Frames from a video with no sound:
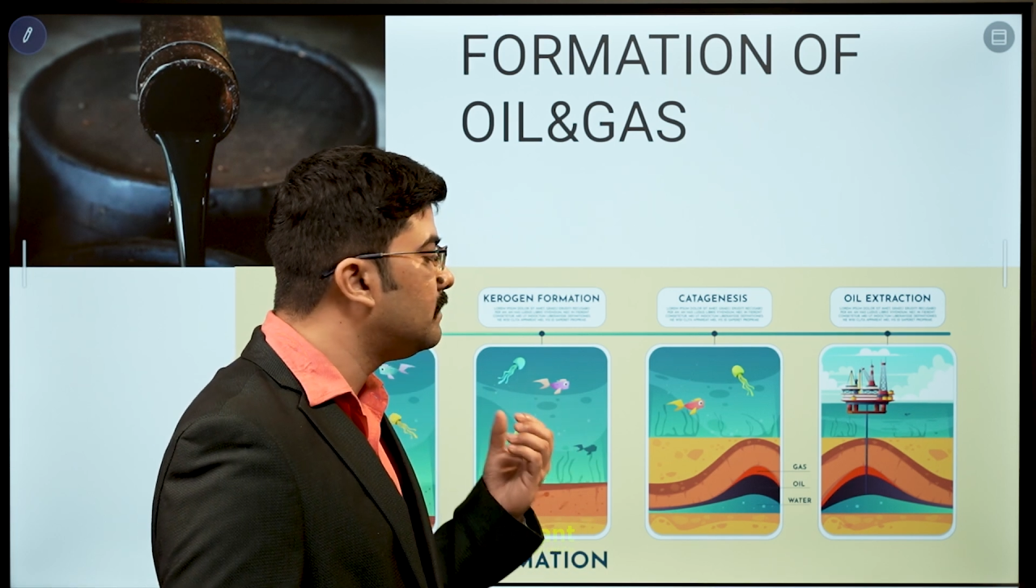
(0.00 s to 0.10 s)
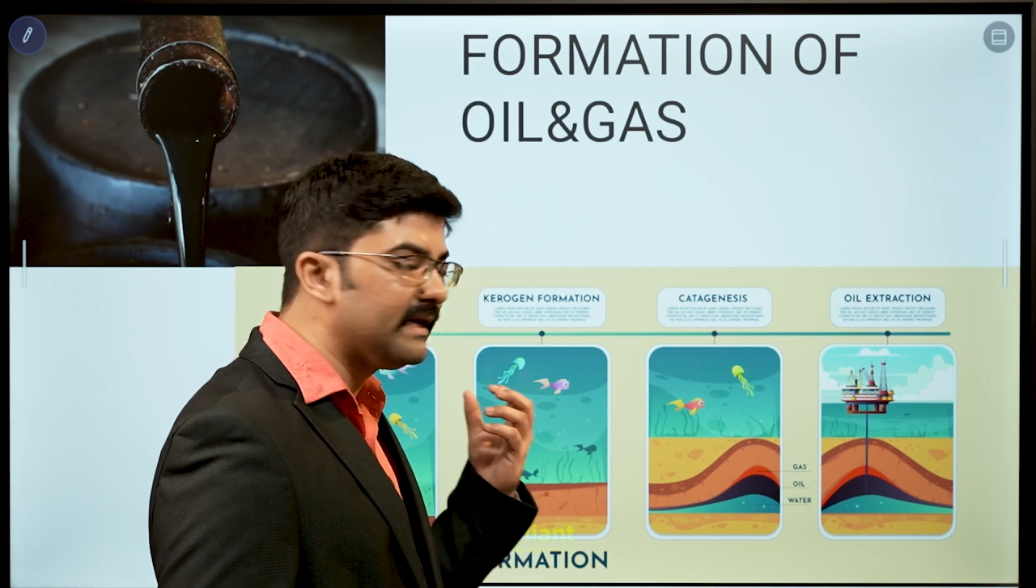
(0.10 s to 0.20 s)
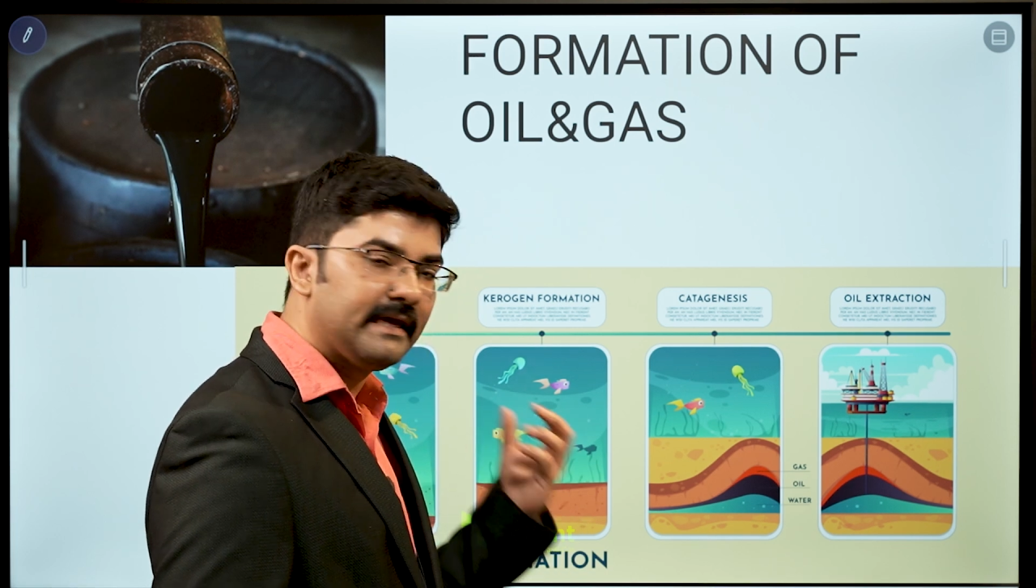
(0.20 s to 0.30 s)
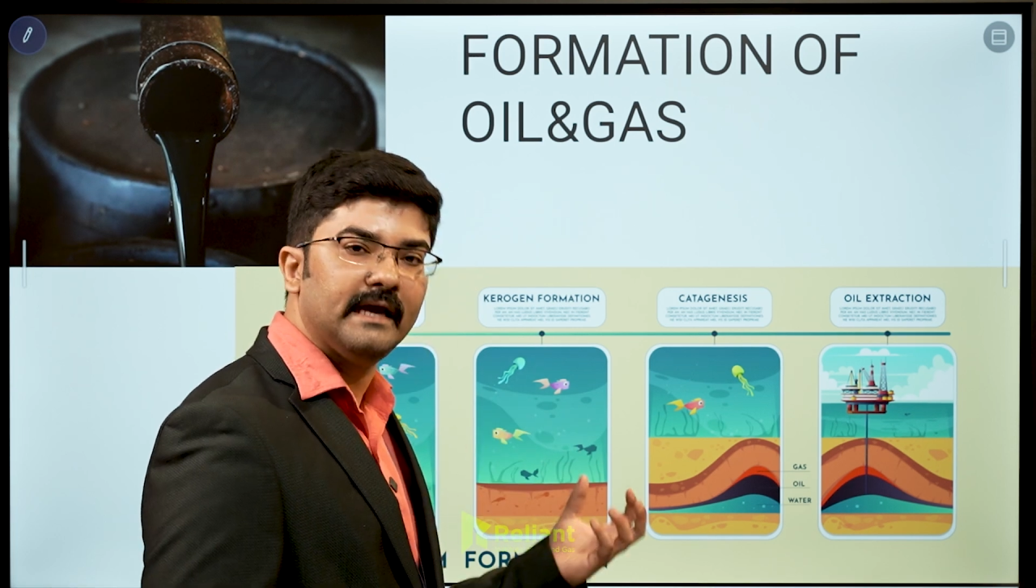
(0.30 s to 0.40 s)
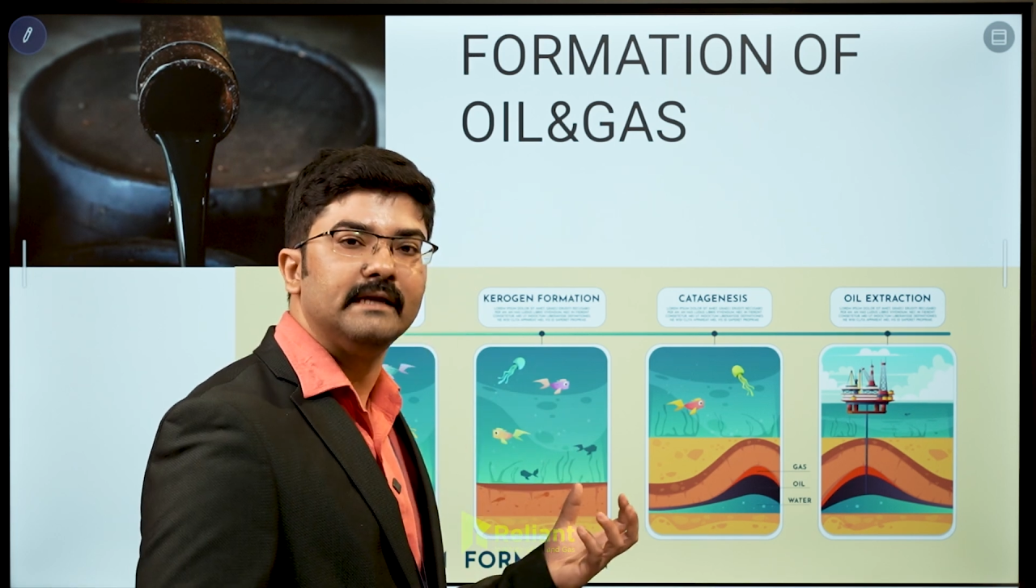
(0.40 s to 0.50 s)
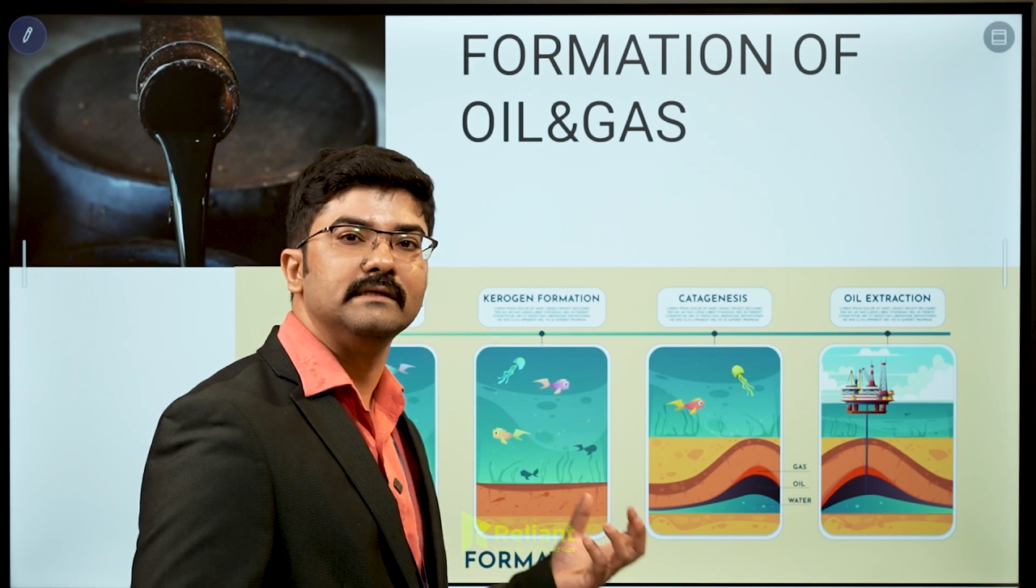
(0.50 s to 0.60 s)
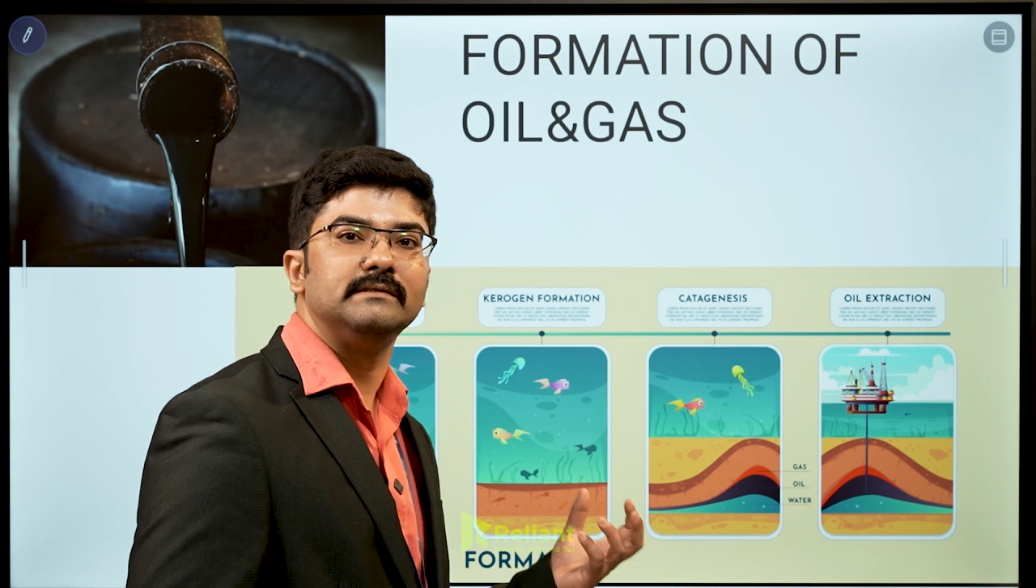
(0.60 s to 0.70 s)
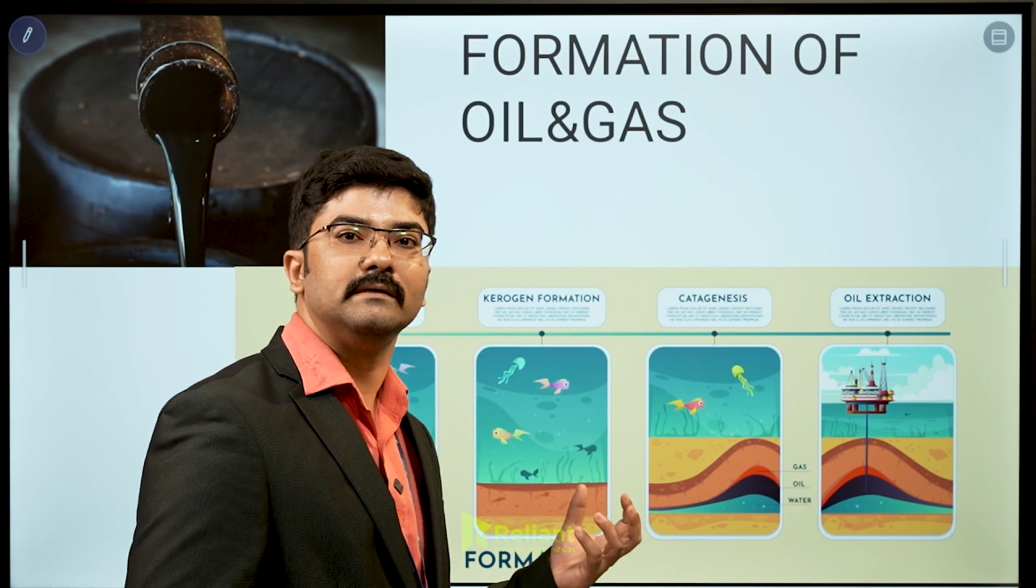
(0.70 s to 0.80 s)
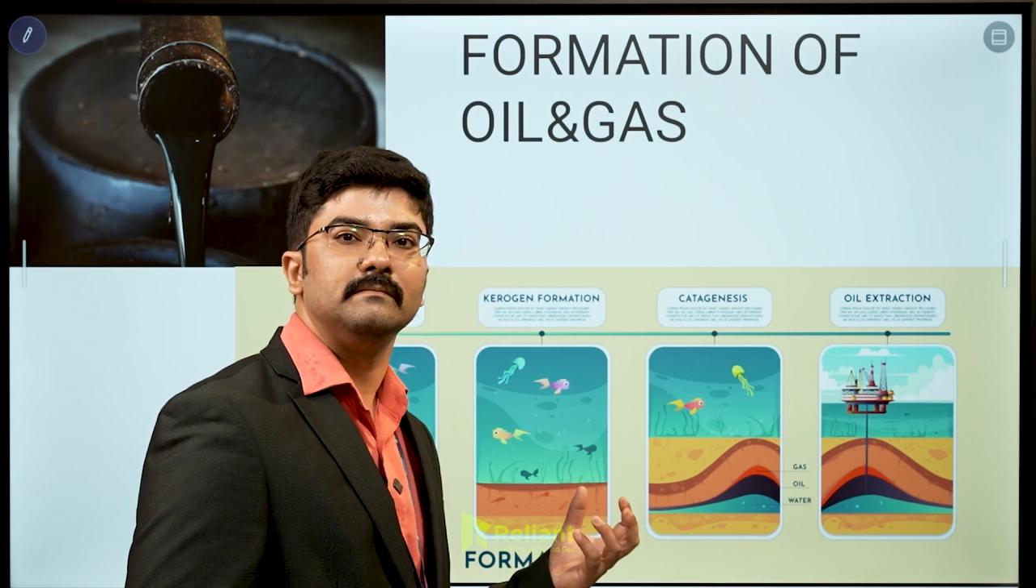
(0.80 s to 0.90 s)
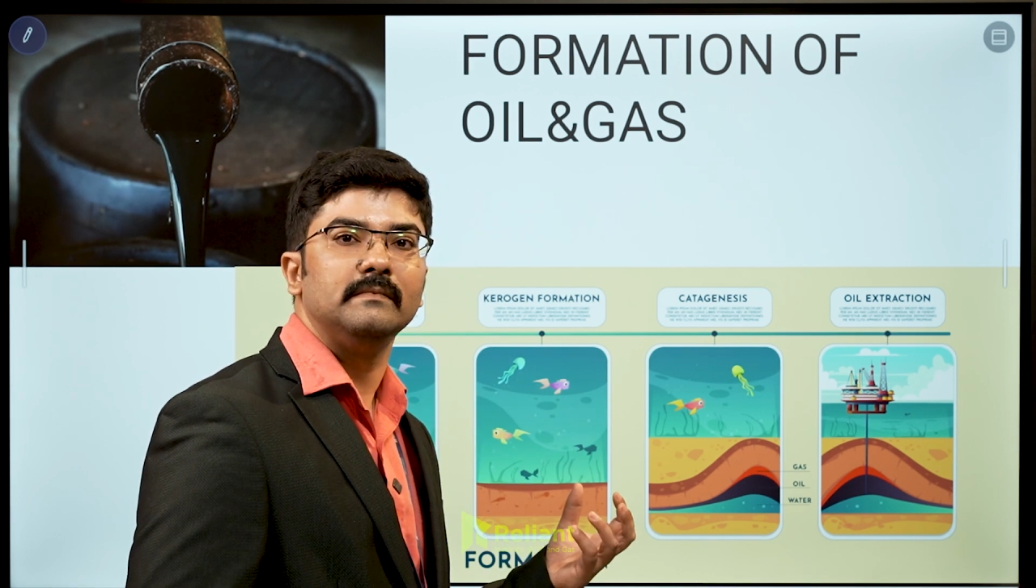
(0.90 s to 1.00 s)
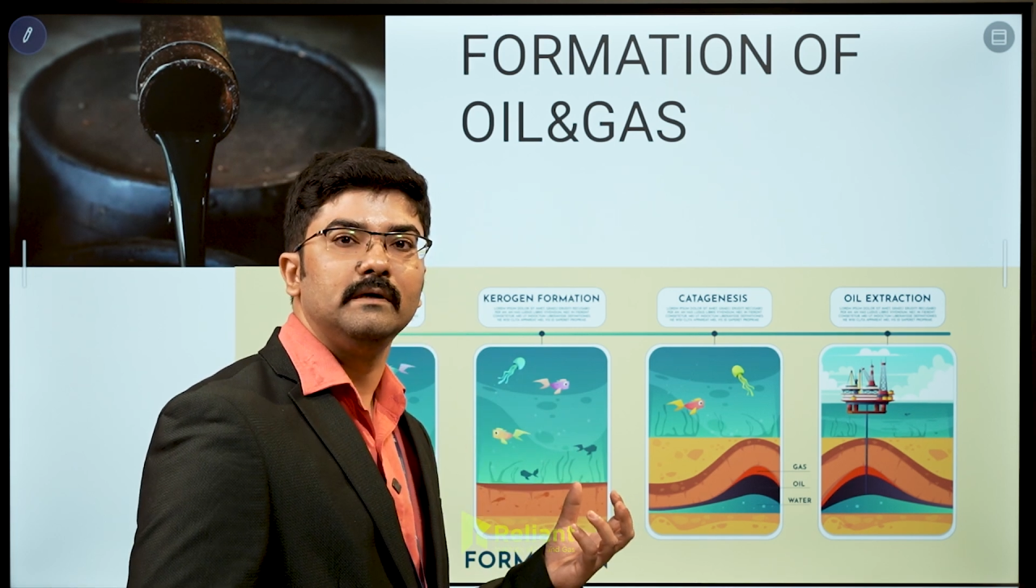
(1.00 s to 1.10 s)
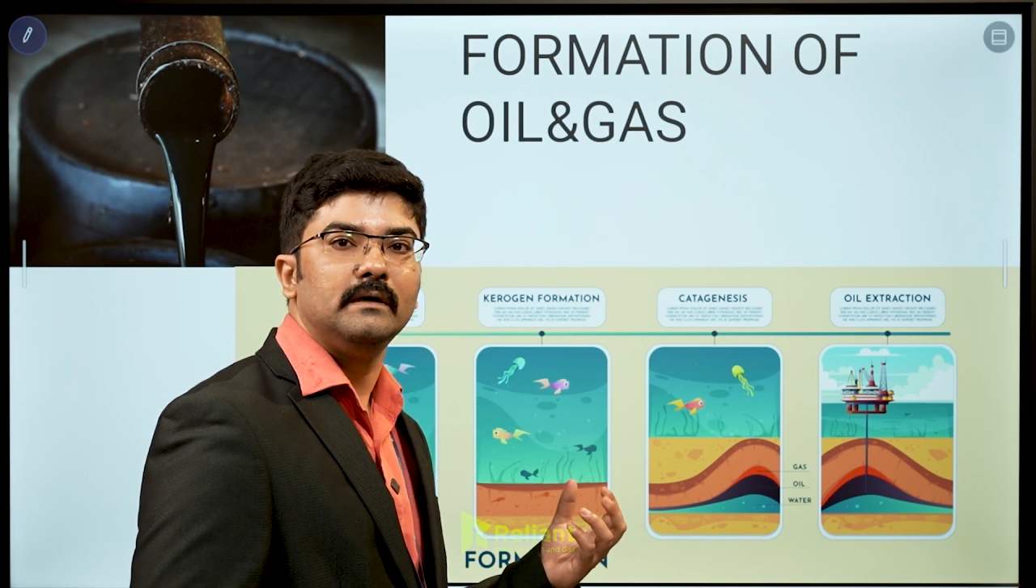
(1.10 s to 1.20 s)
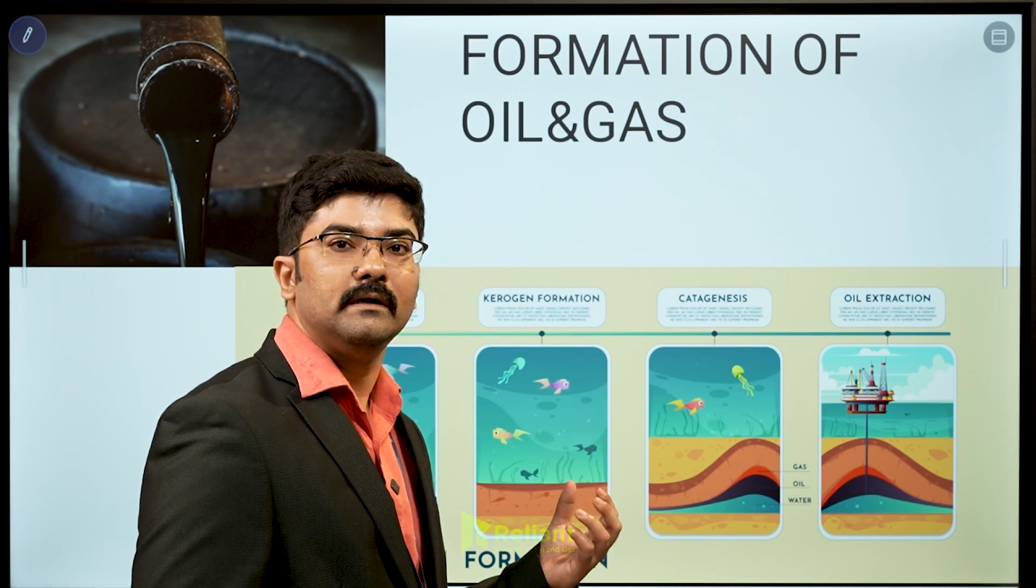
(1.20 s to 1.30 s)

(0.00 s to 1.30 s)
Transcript: mechanism